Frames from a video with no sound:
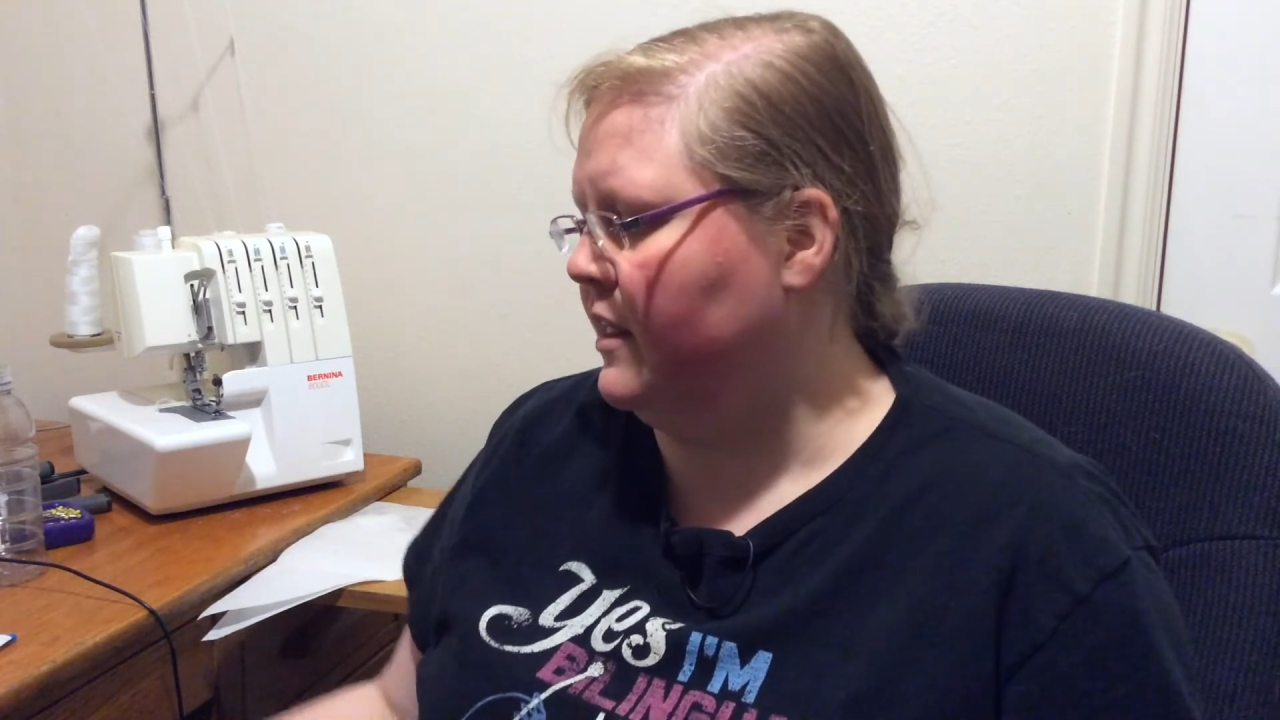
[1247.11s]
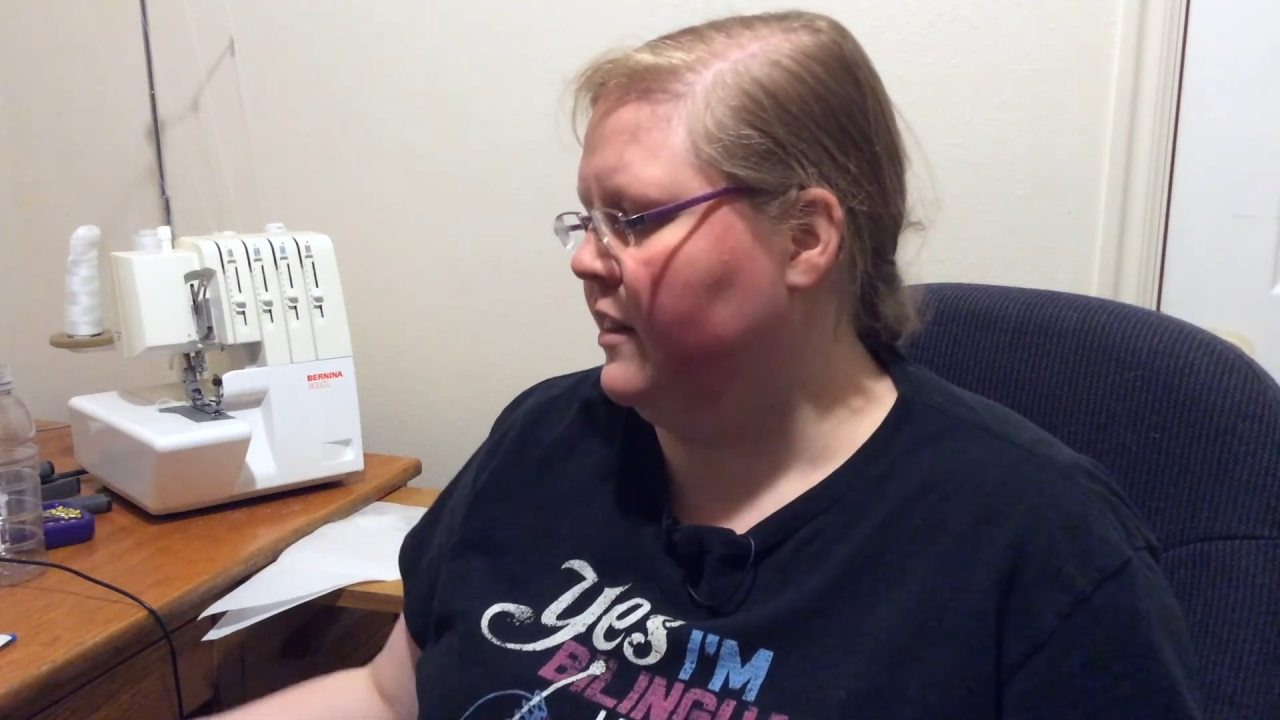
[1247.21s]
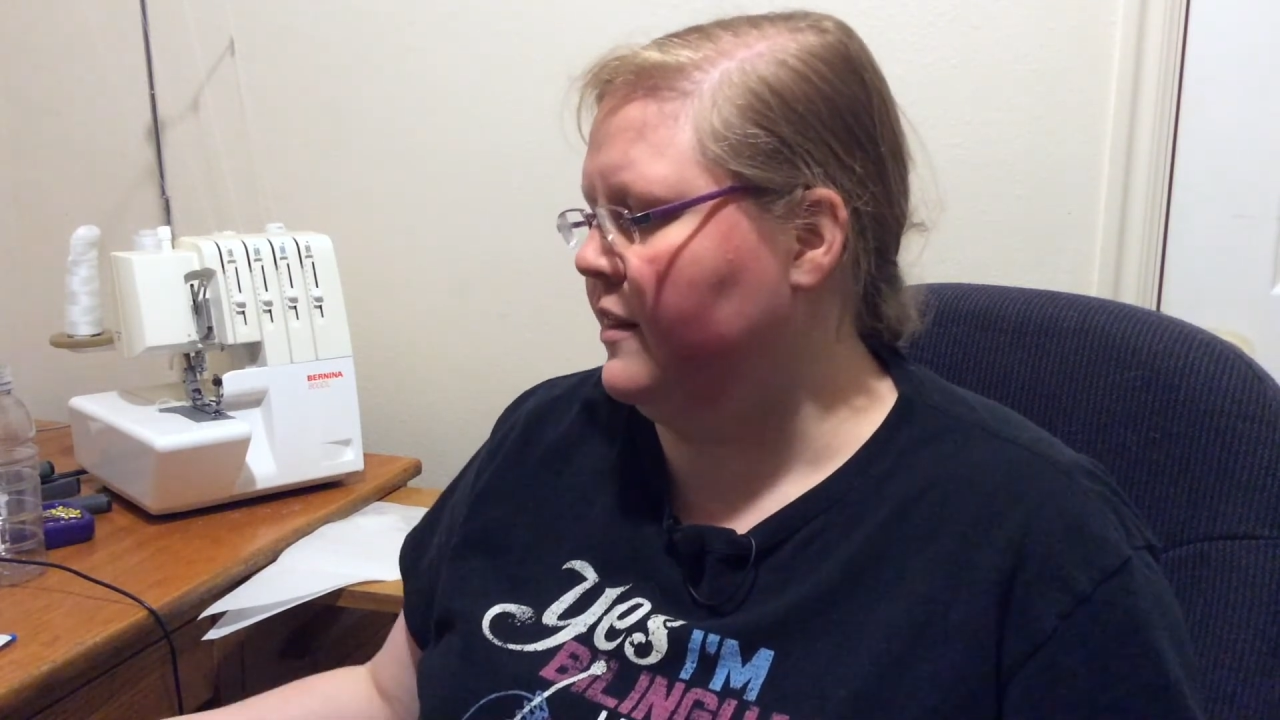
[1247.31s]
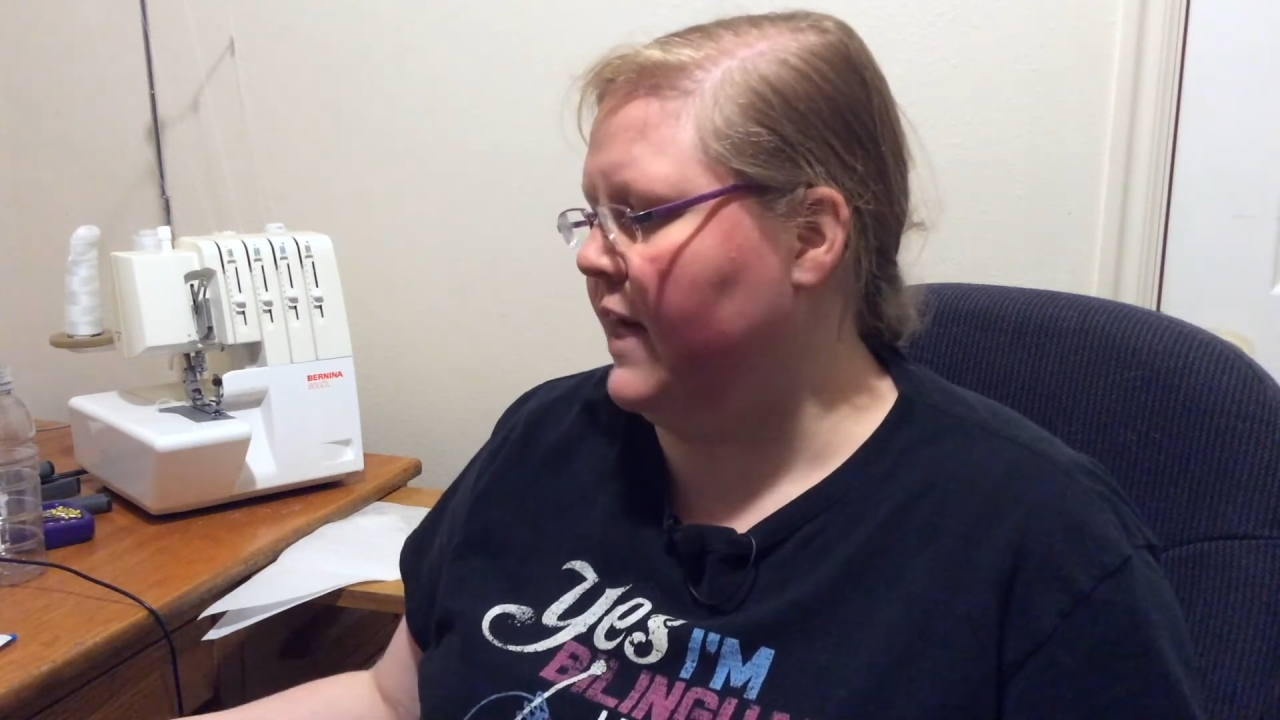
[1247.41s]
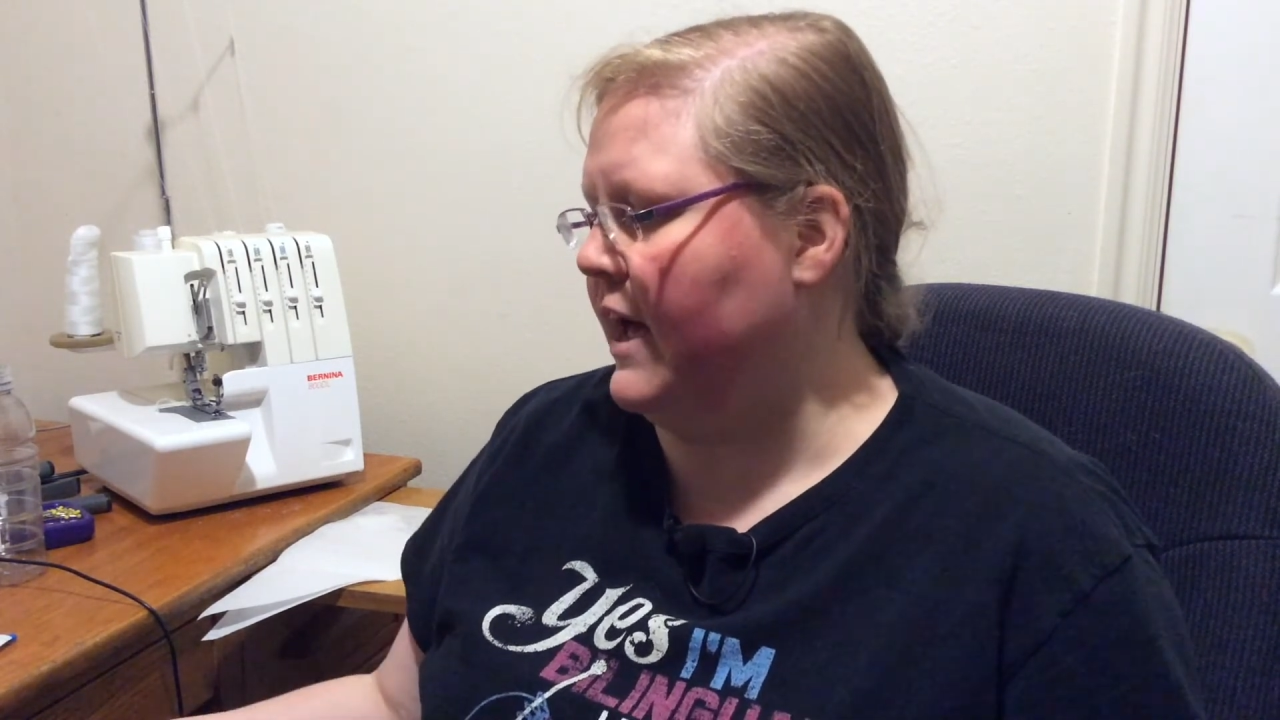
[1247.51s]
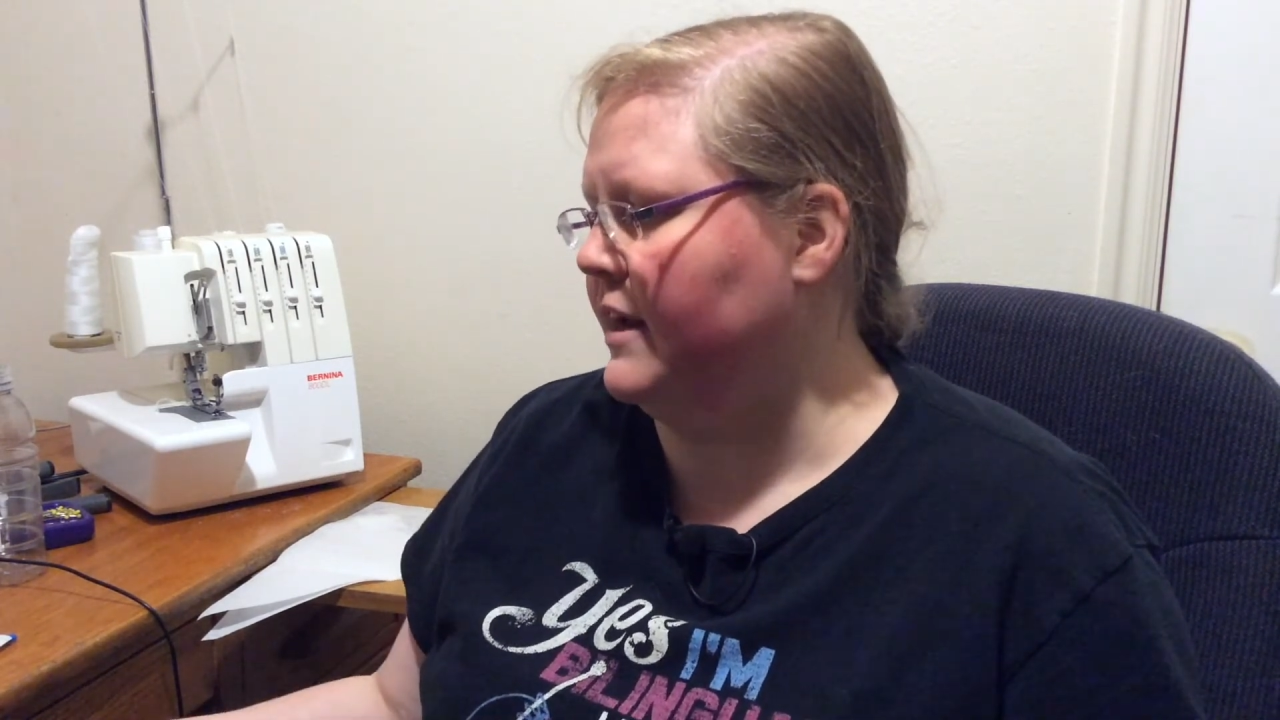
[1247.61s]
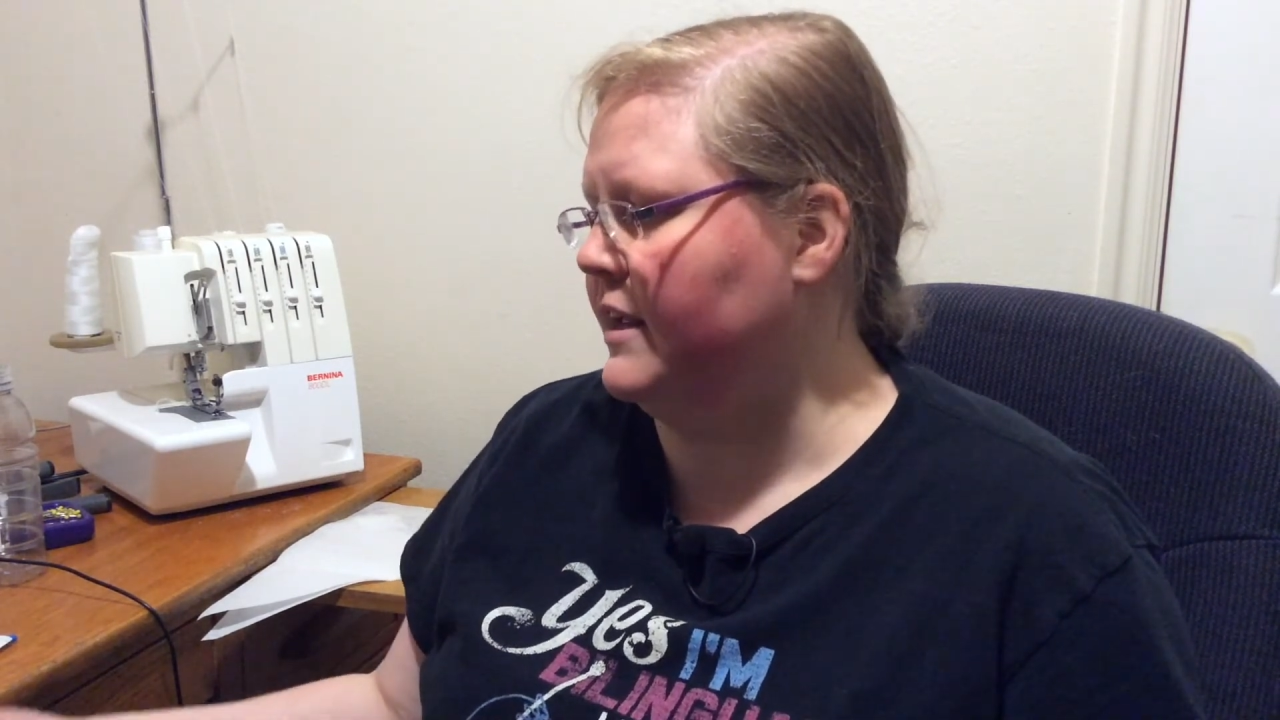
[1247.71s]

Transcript: that